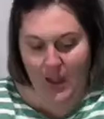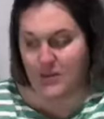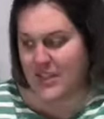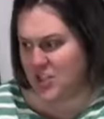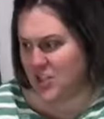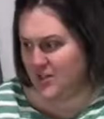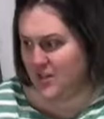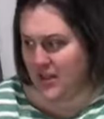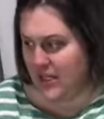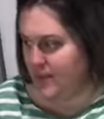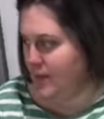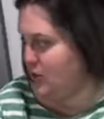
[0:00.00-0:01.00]
was actually even
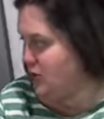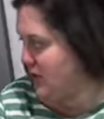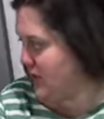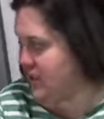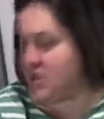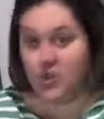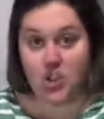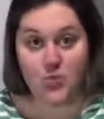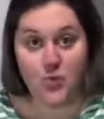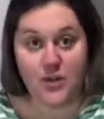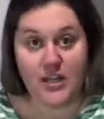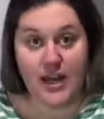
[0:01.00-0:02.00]
thinking about doing this to just
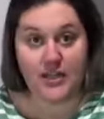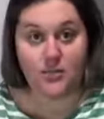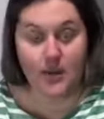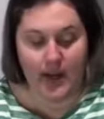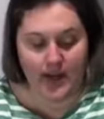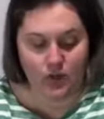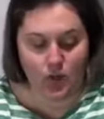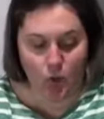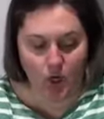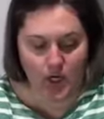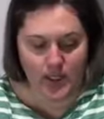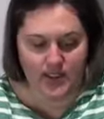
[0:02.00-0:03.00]
protect my
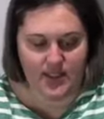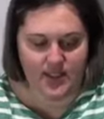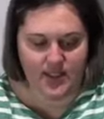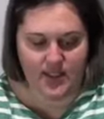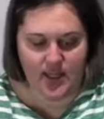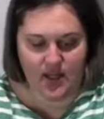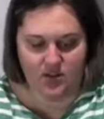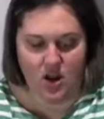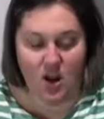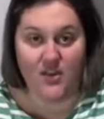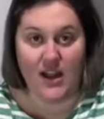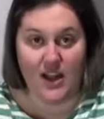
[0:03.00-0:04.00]
door, because this is like
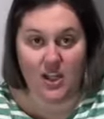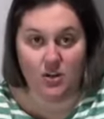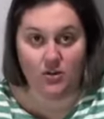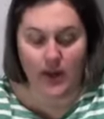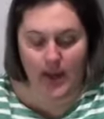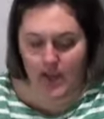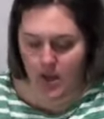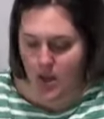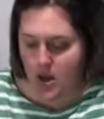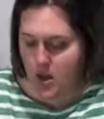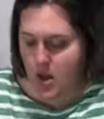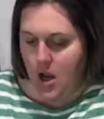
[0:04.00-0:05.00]
not that cute, right?
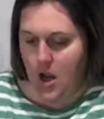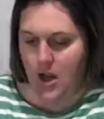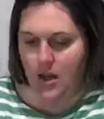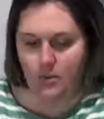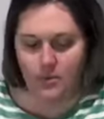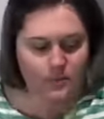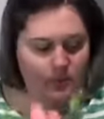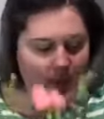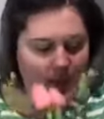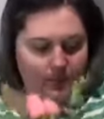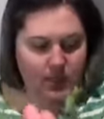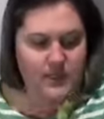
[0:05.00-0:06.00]

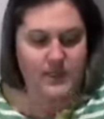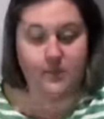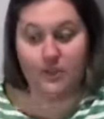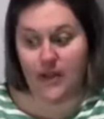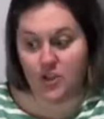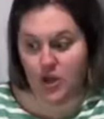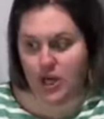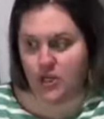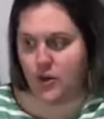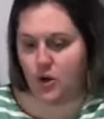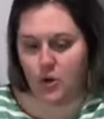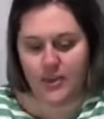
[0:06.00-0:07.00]
And plus it might scratch
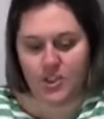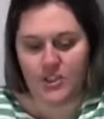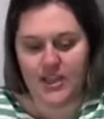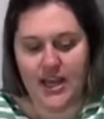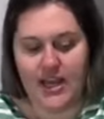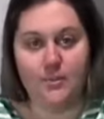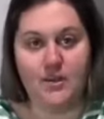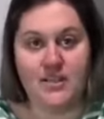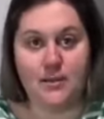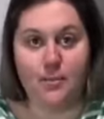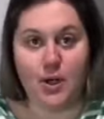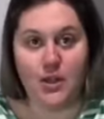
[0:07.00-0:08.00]
my door, but just taking a piece
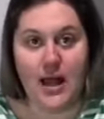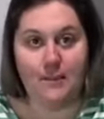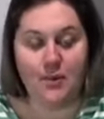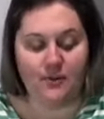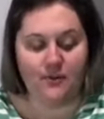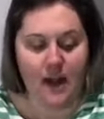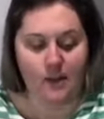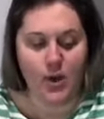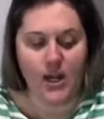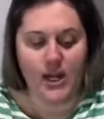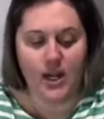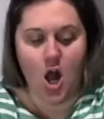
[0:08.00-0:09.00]
of burlap or
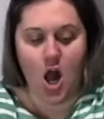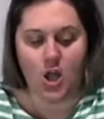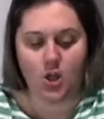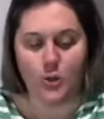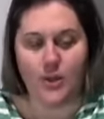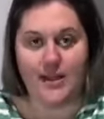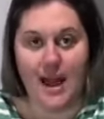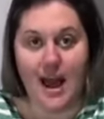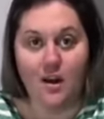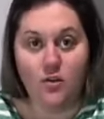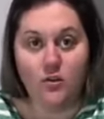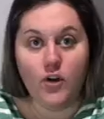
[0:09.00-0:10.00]
fabric and hot gluing
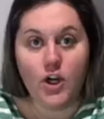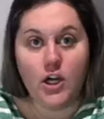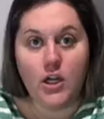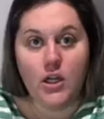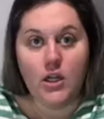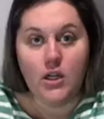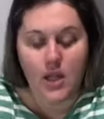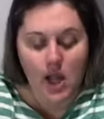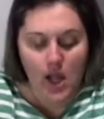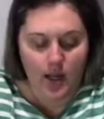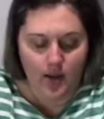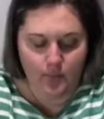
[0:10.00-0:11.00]
that over,
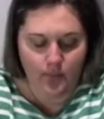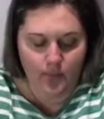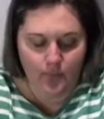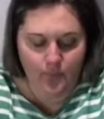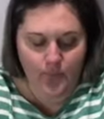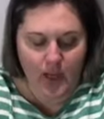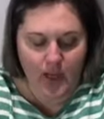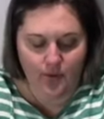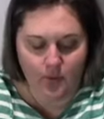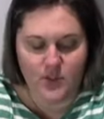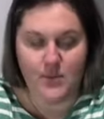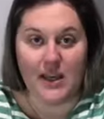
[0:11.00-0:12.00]
kind of
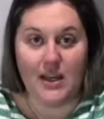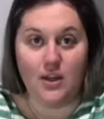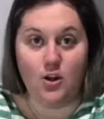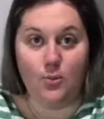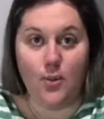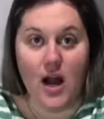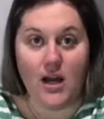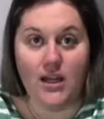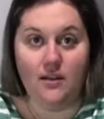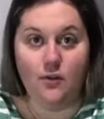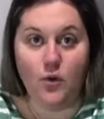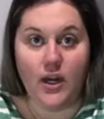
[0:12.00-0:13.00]
almost making a little
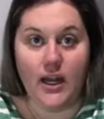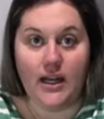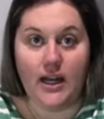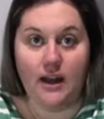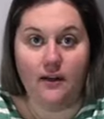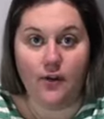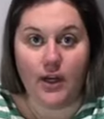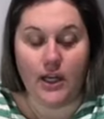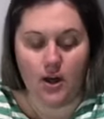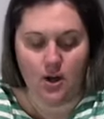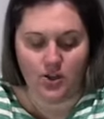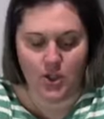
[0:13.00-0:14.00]
pocket for it and covering it
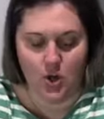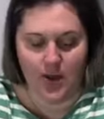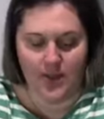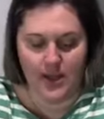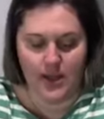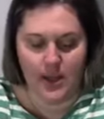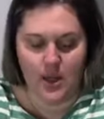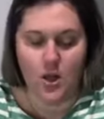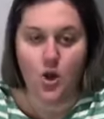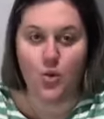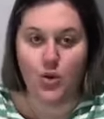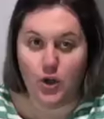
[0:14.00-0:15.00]
all. So I think
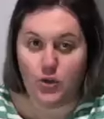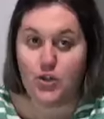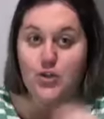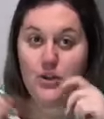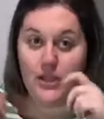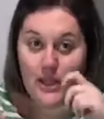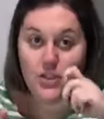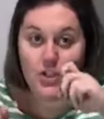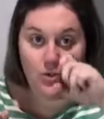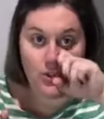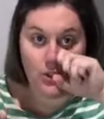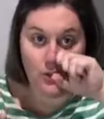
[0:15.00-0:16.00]
with those two things,
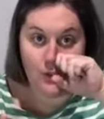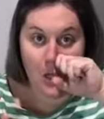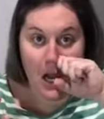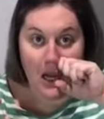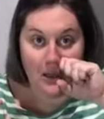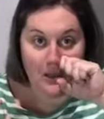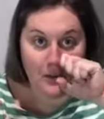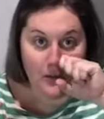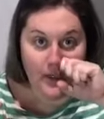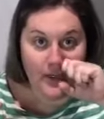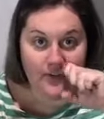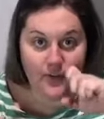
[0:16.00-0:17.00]
you could use hot glue
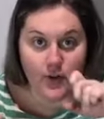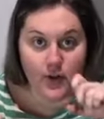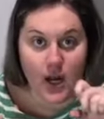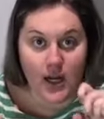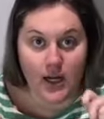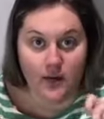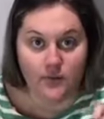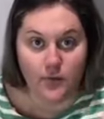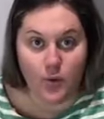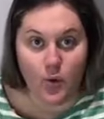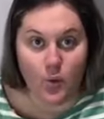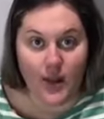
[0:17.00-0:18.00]
if you're not
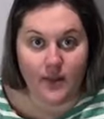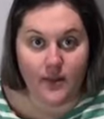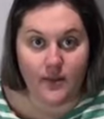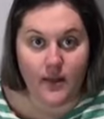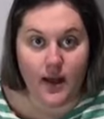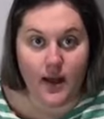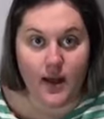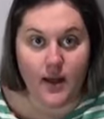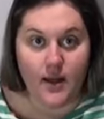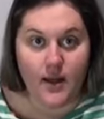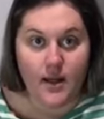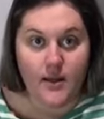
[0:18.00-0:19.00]
comfortable with the
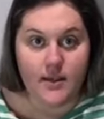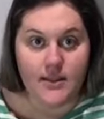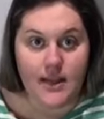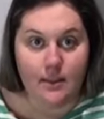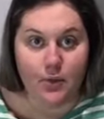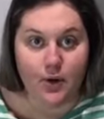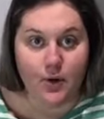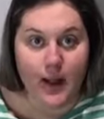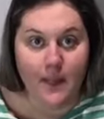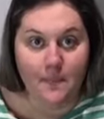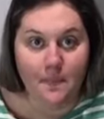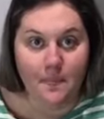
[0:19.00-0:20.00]
stapler,
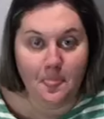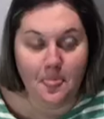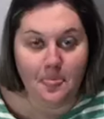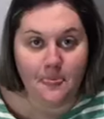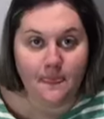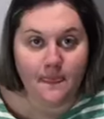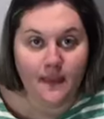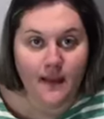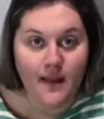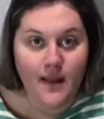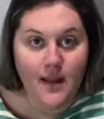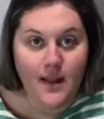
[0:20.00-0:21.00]
okay?
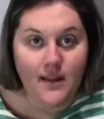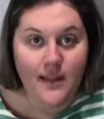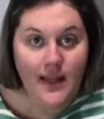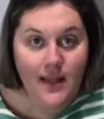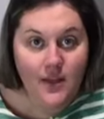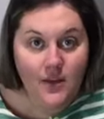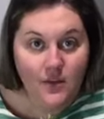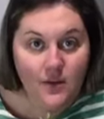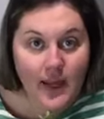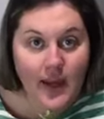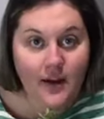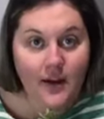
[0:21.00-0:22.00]
Thank you,
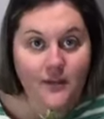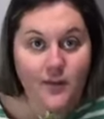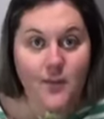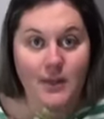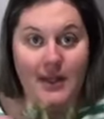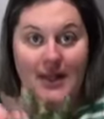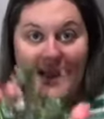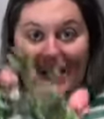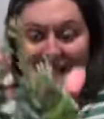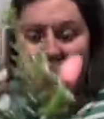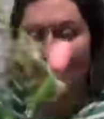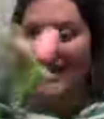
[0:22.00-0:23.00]
Kara, for putting
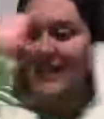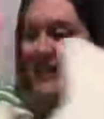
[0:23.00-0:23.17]
in